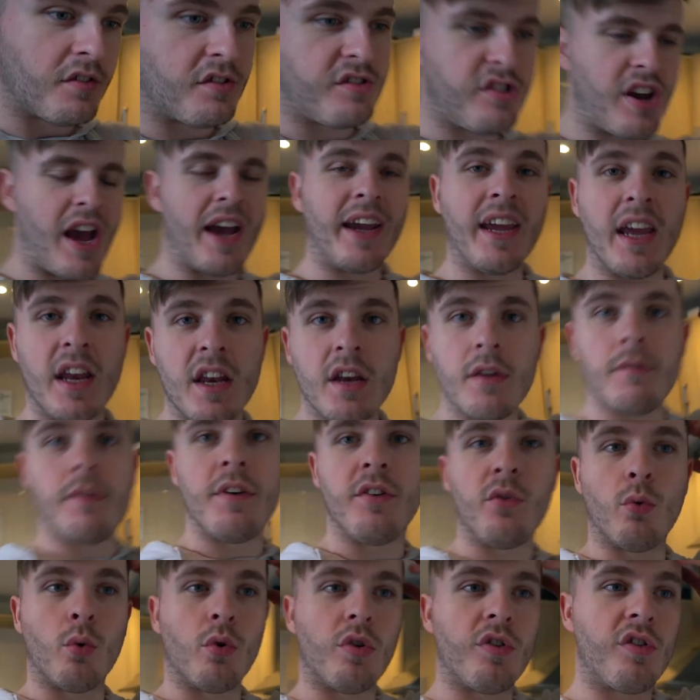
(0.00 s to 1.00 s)
check
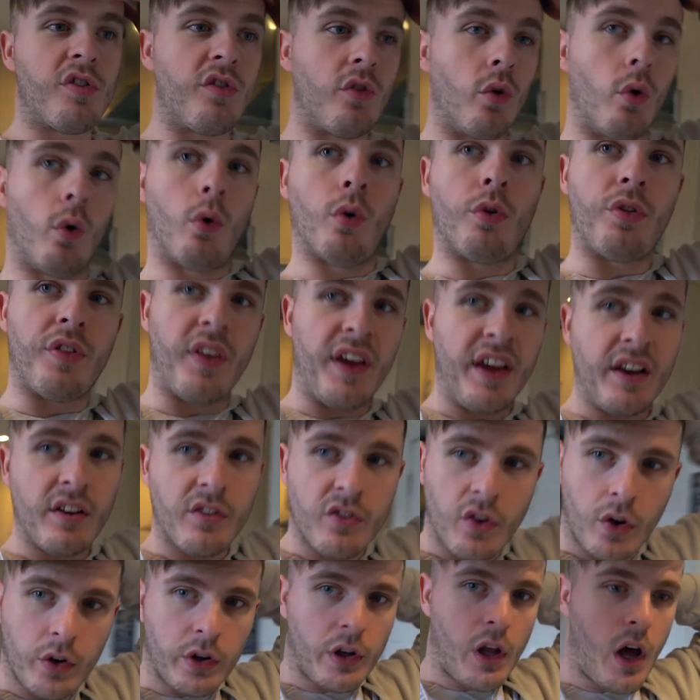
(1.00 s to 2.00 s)
individual store
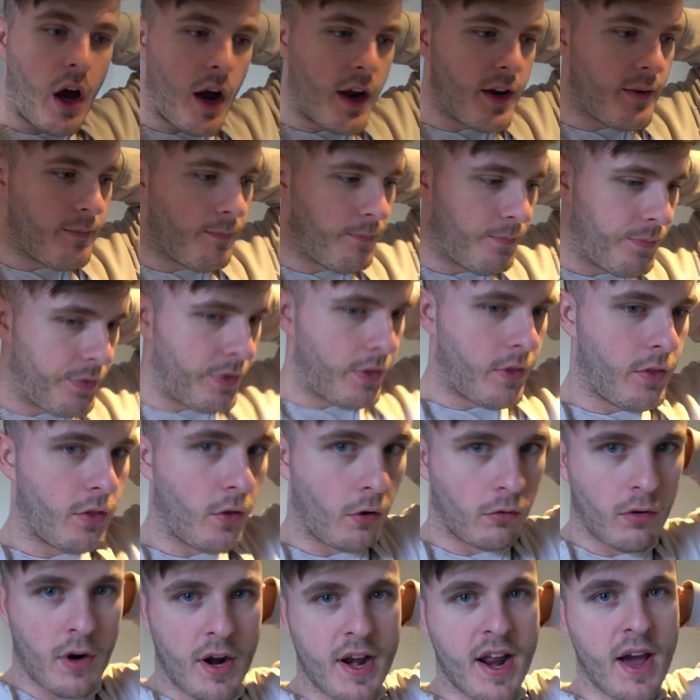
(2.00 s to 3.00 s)
things online.
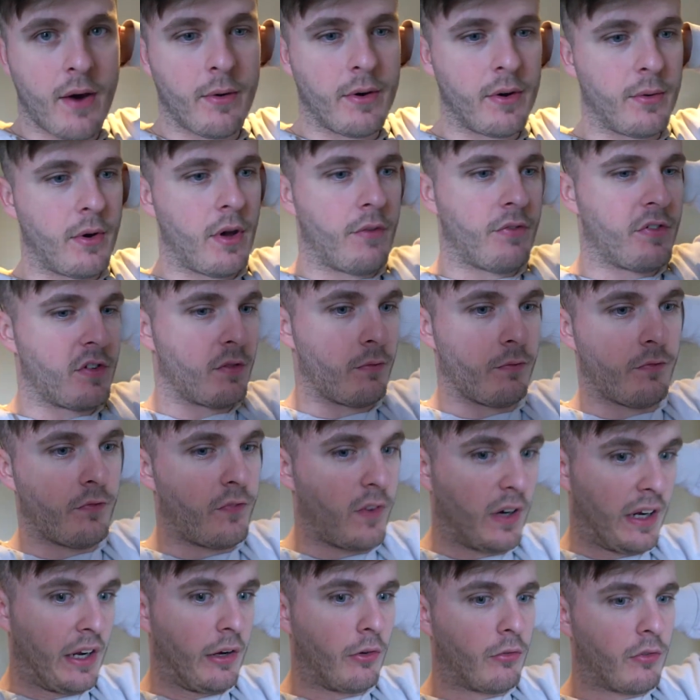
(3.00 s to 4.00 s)
Not right now, anyway, for some
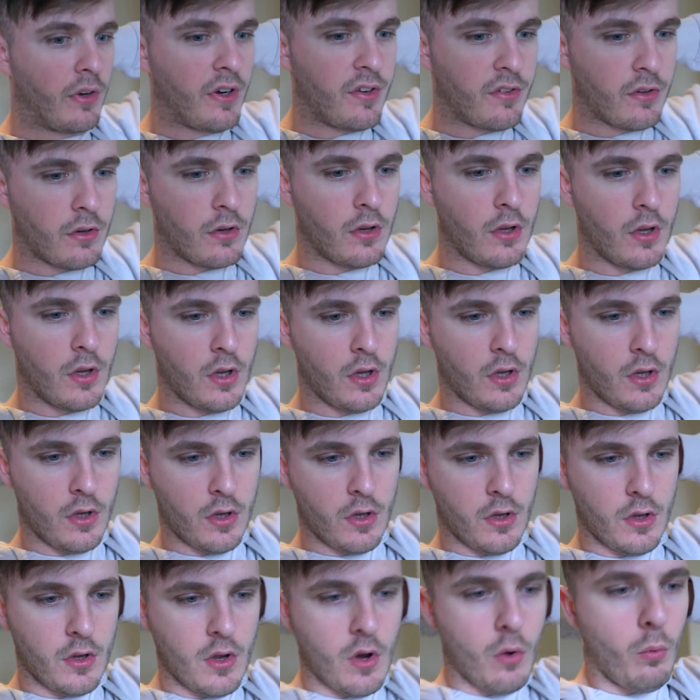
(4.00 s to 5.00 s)
fucking reason.
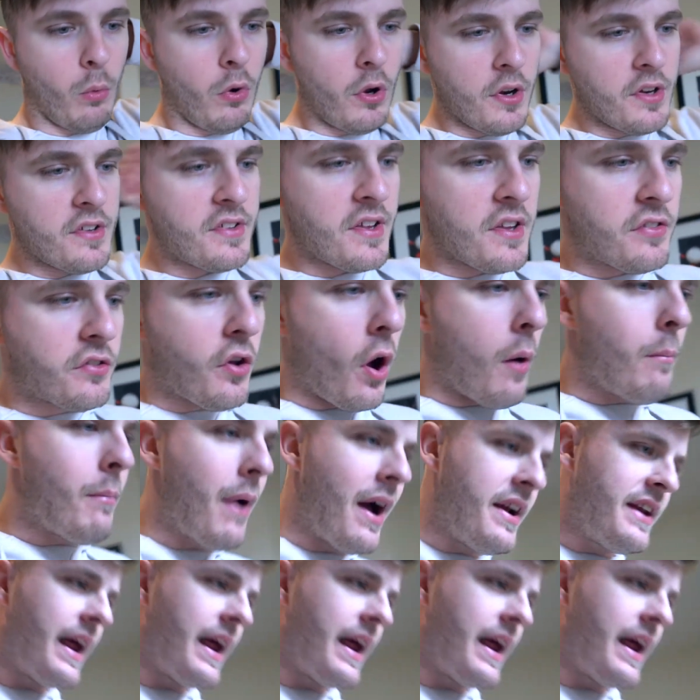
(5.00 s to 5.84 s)
What is this gone back